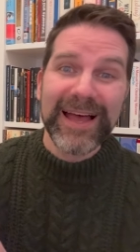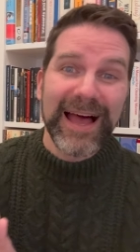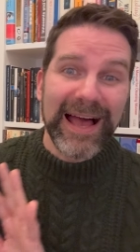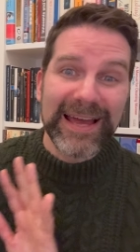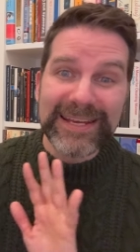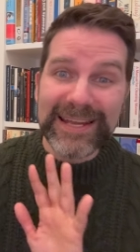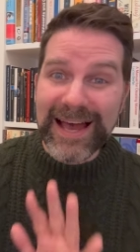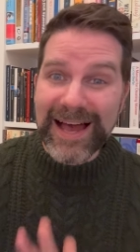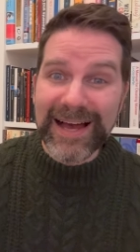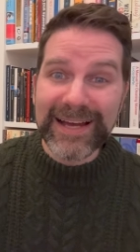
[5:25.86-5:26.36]

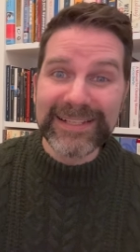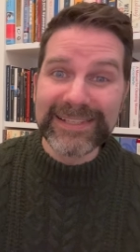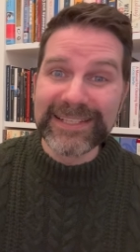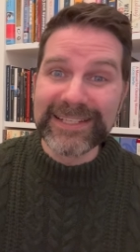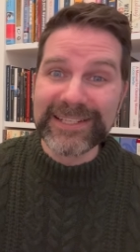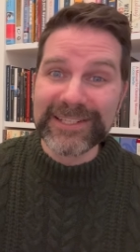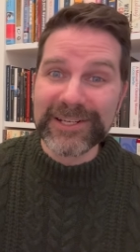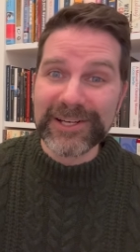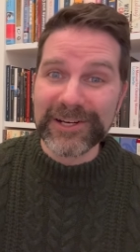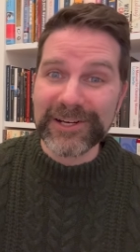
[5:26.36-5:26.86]
I'd highly
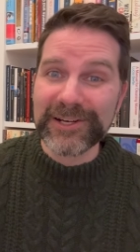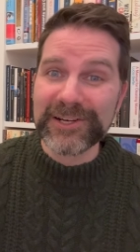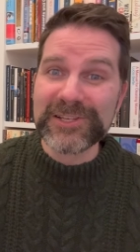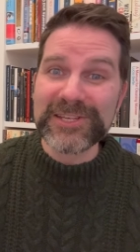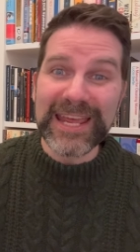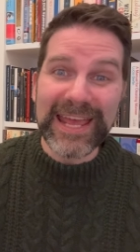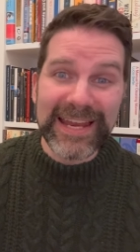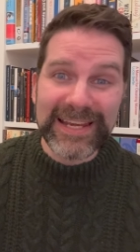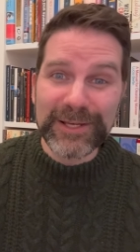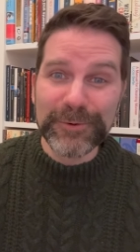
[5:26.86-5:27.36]
encourage
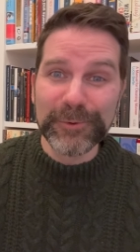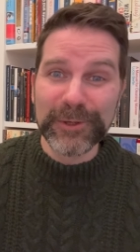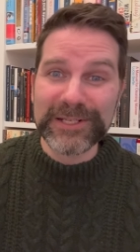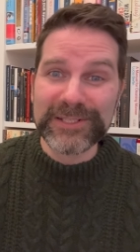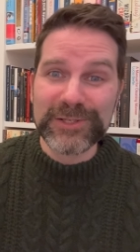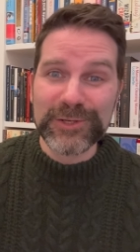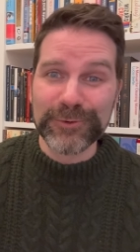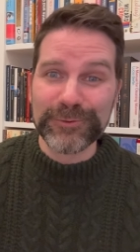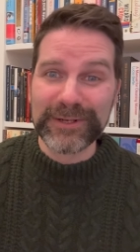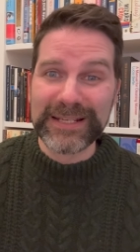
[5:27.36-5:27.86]
anyone
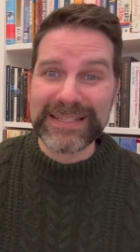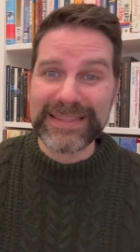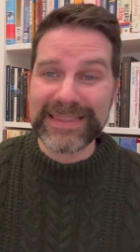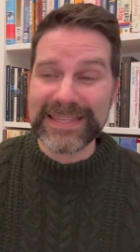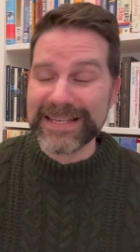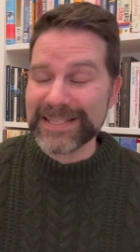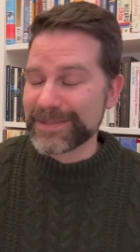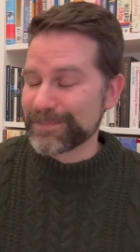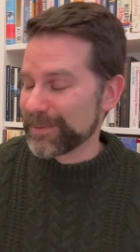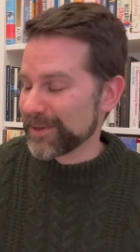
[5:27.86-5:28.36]
to read
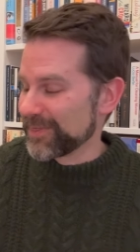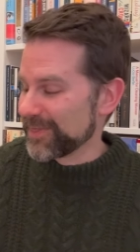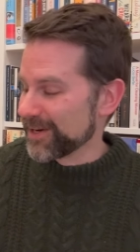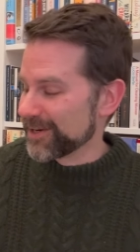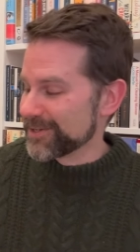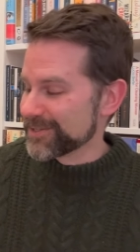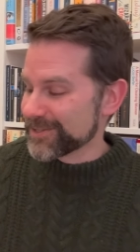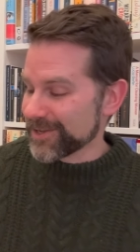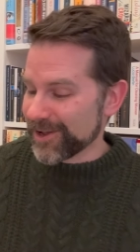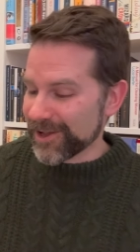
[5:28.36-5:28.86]
this. But
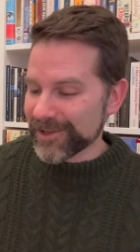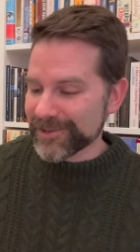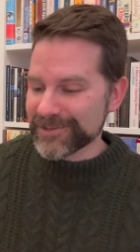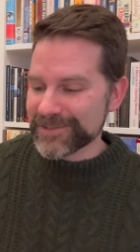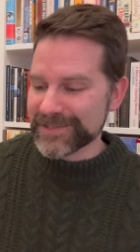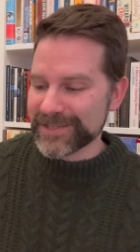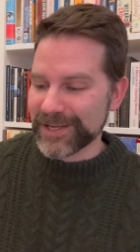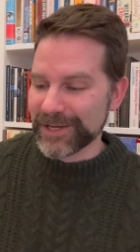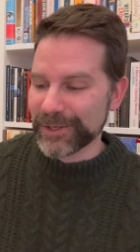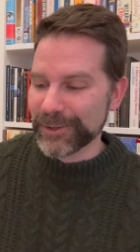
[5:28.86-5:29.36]
there's
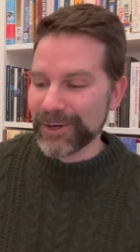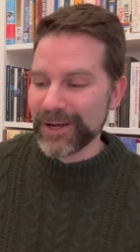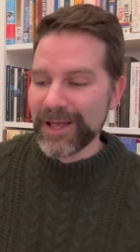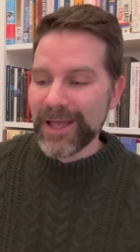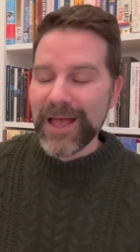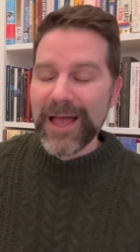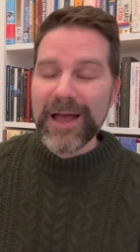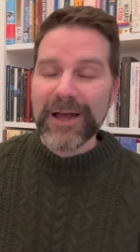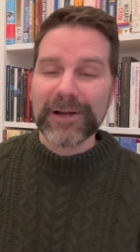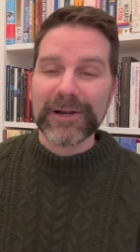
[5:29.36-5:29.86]
also
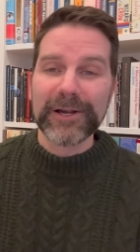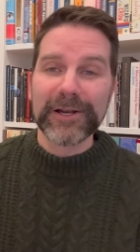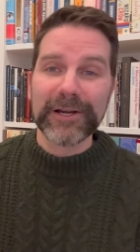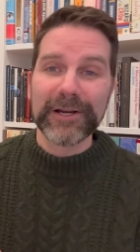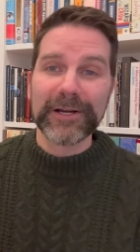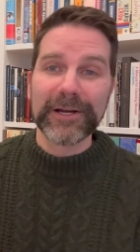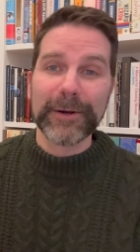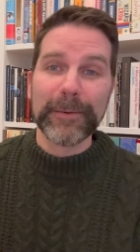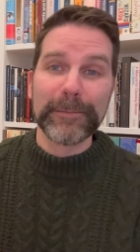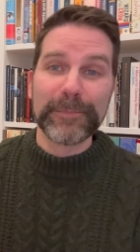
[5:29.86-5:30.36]

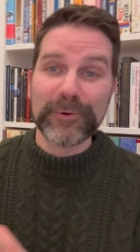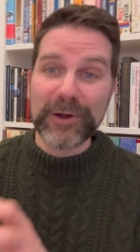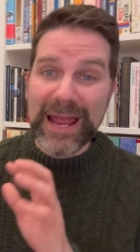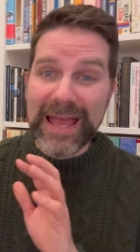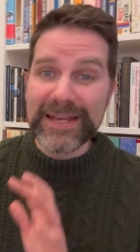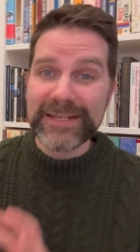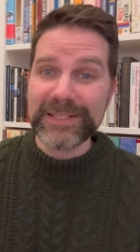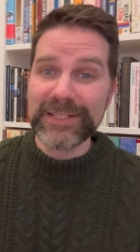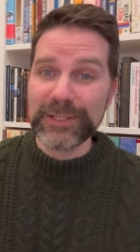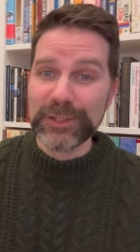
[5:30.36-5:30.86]
her
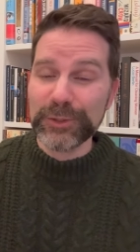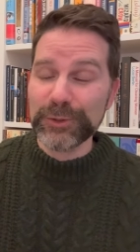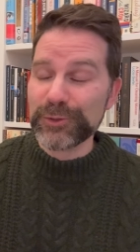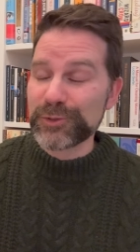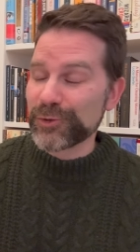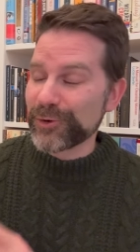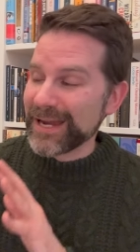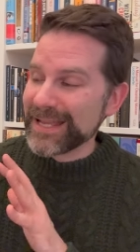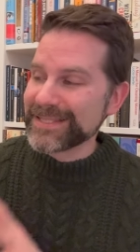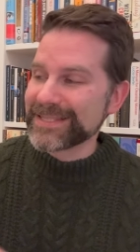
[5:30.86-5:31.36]
brand new
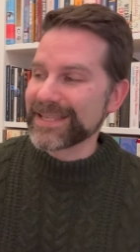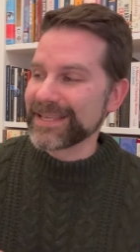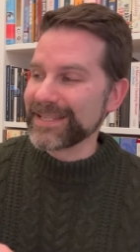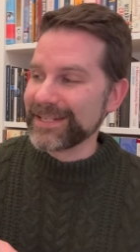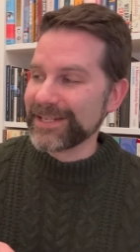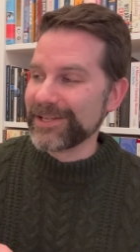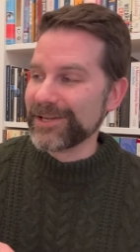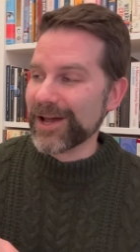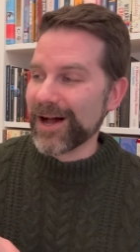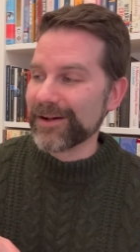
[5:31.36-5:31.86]

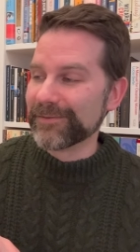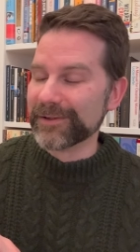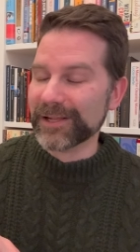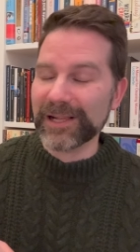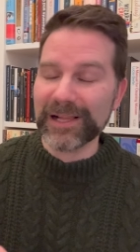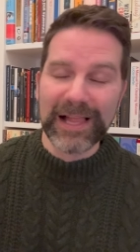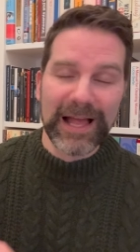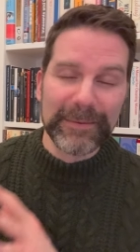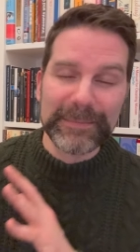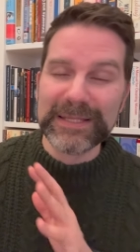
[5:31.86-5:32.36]
translated
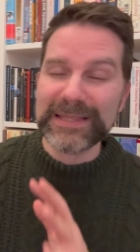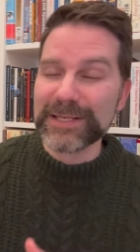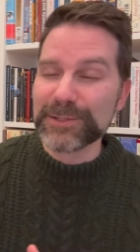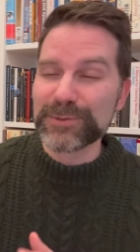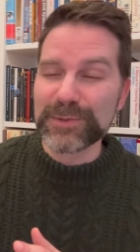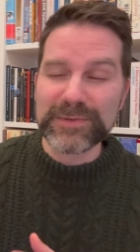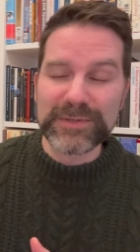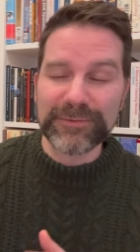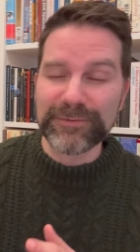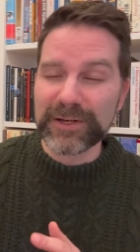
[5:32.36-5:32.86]
novel. I mean, this
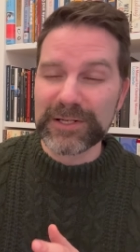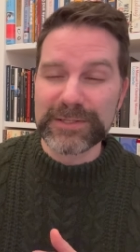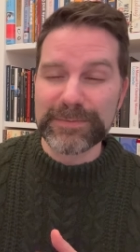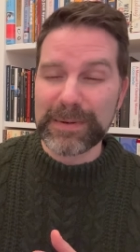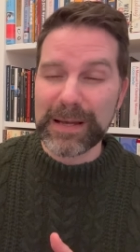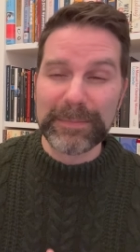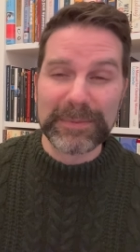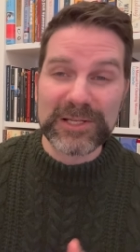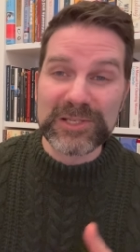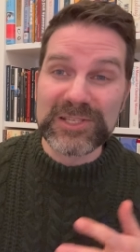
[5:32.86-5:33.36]
was first
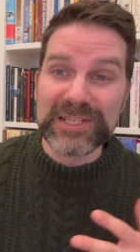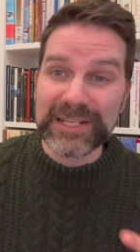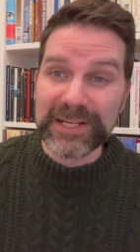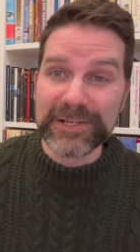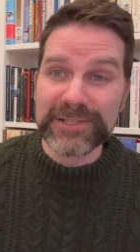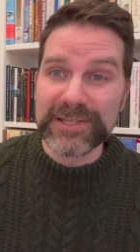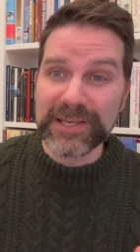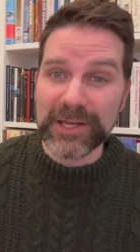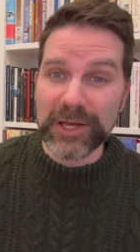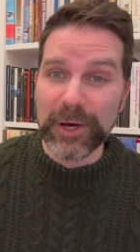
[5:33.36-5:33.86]
published
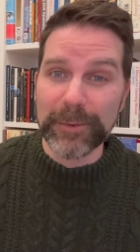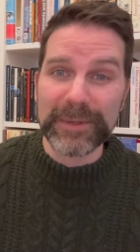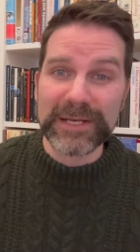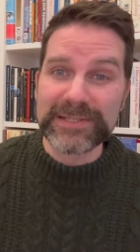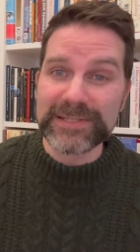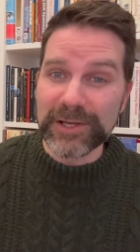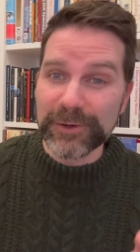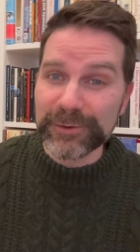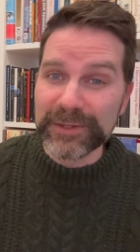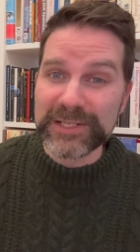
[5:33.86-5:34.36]
years ago, but
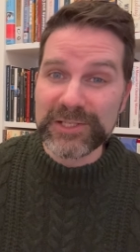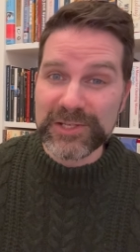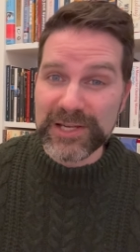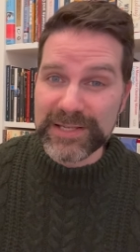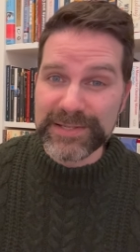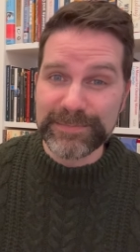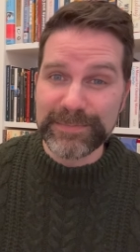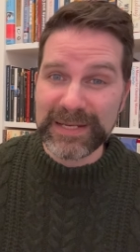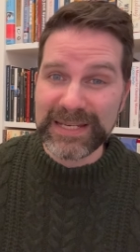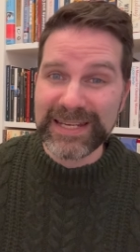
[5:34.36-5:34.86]
it's only
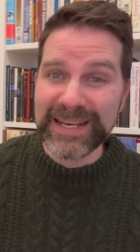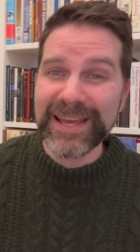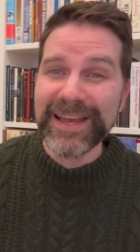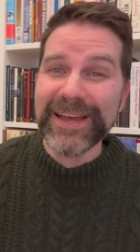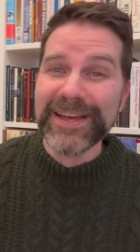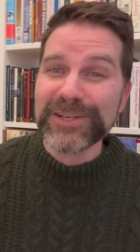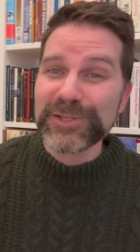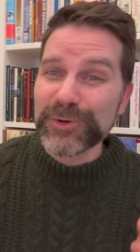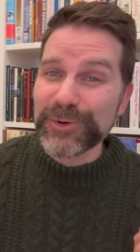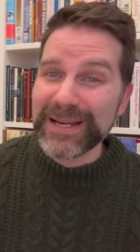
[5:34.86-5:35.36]
just been
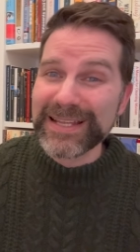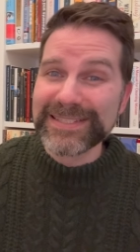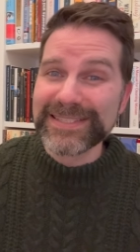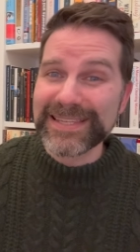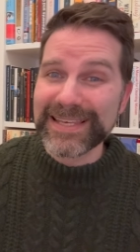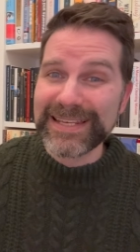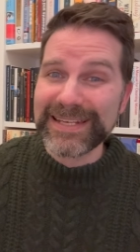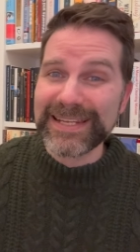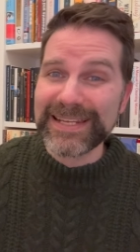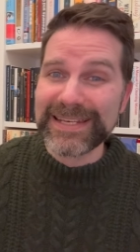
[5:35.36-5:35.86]

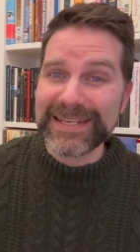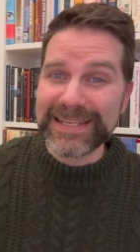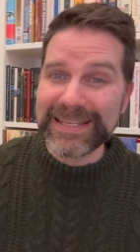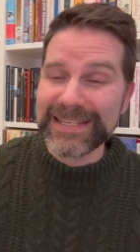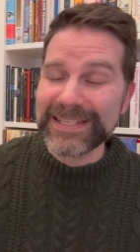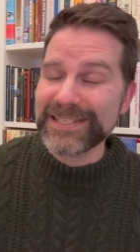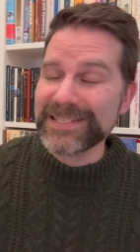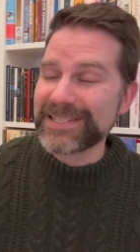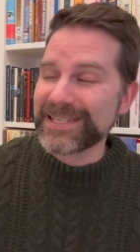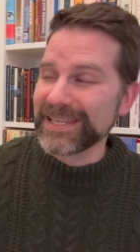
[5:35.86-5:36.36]
translated
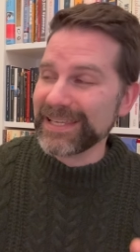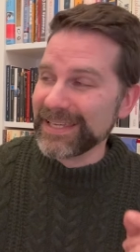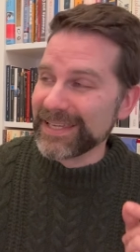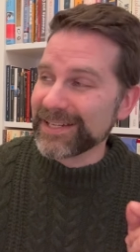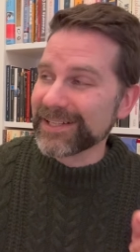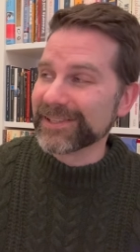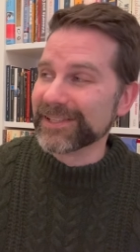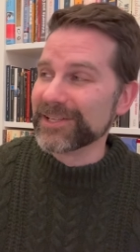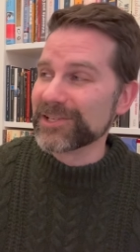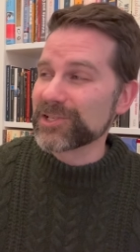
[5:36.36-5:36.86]
into
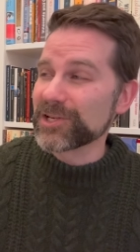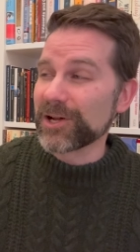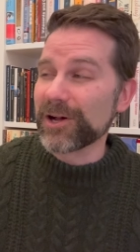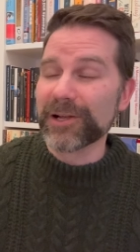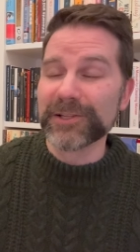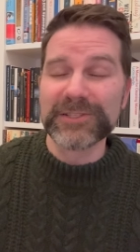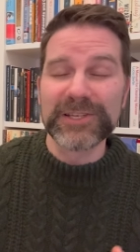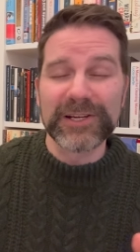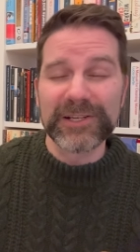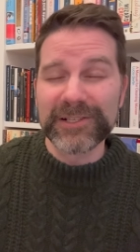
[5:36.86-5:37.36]
English
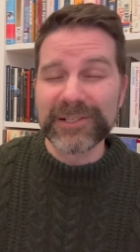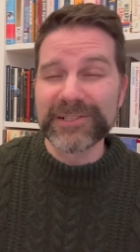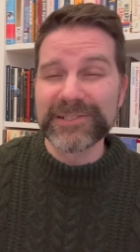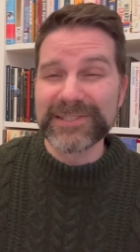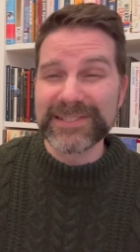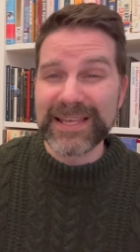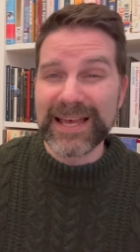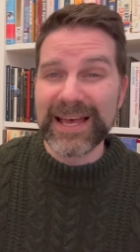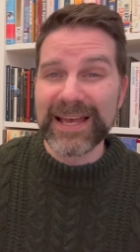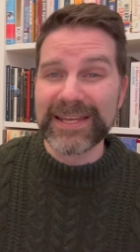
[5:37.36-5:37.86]
called Her
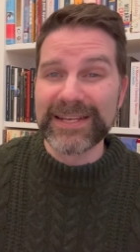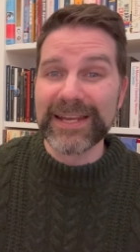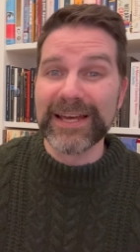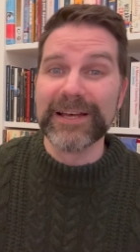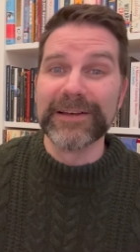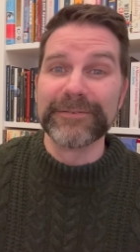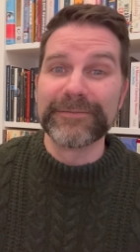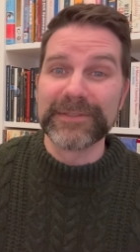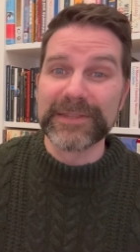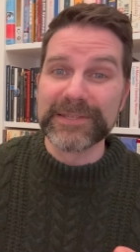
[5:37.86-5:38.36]
Side
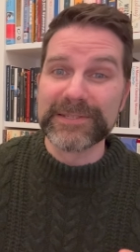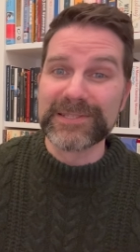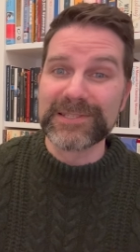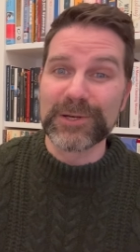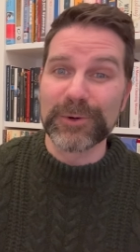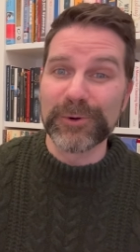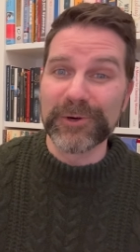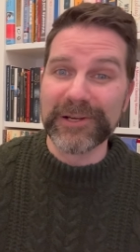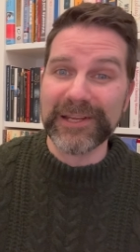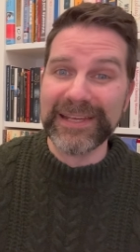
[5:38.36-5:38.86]
of the
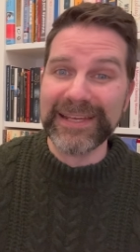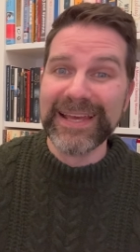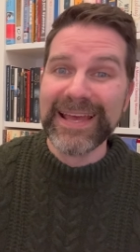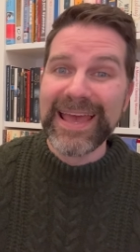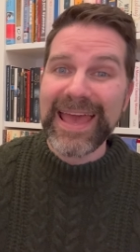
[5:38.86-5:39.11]
Story.